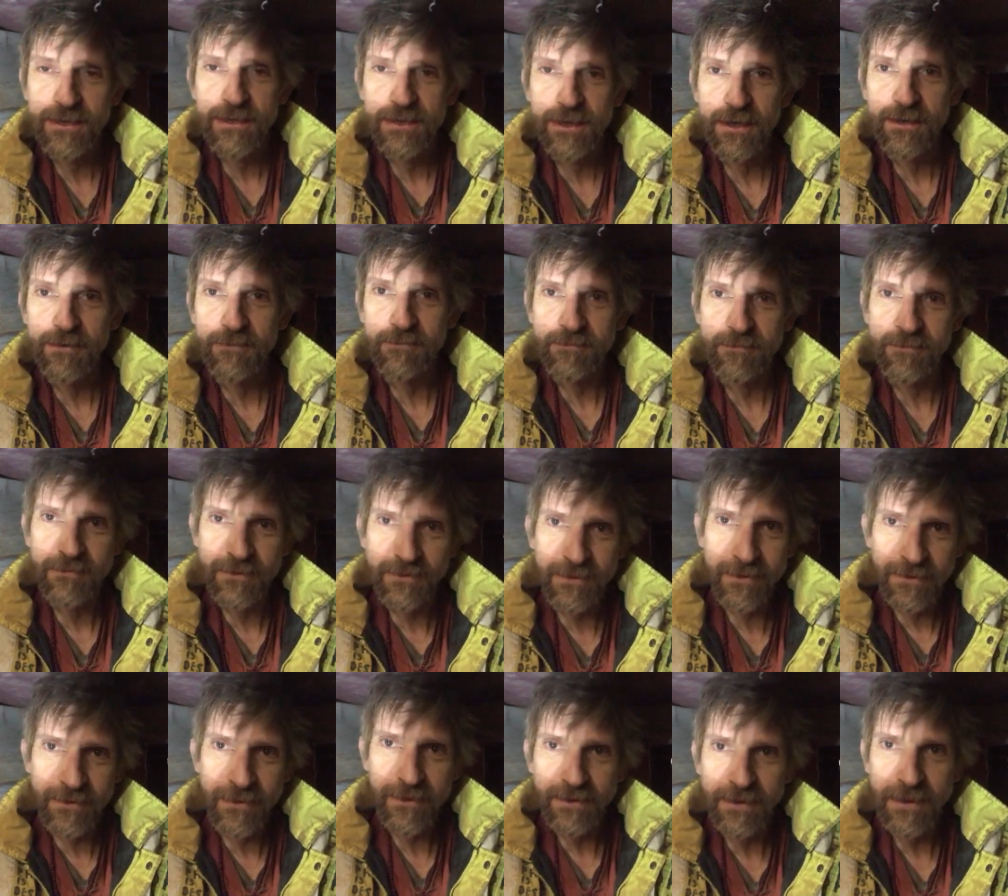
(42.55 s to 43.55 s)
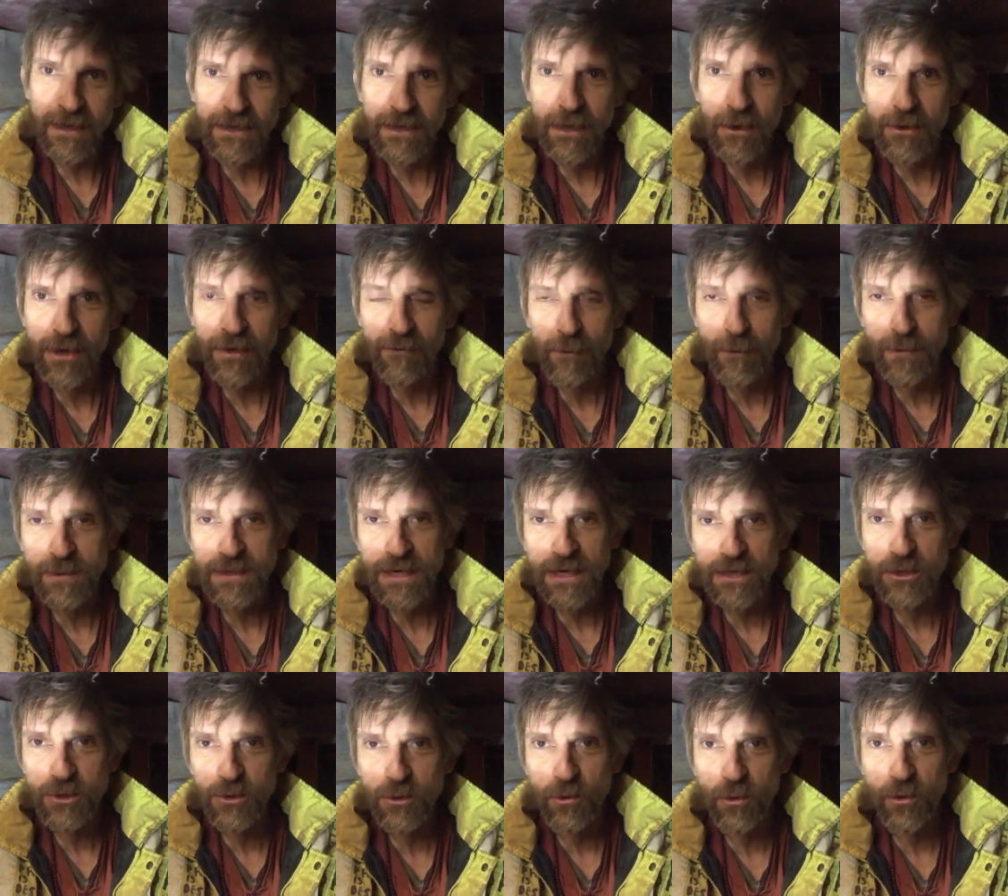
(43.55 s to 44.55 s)
that they don't have a
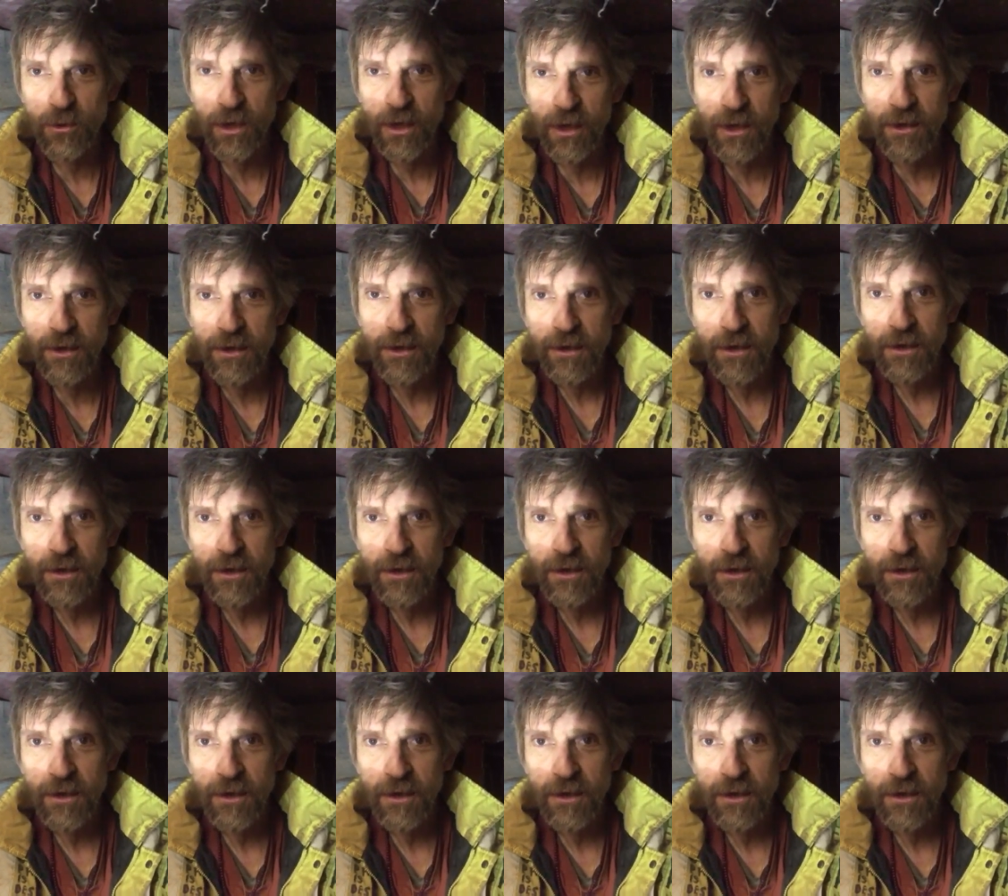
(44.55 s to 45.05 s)
possession order.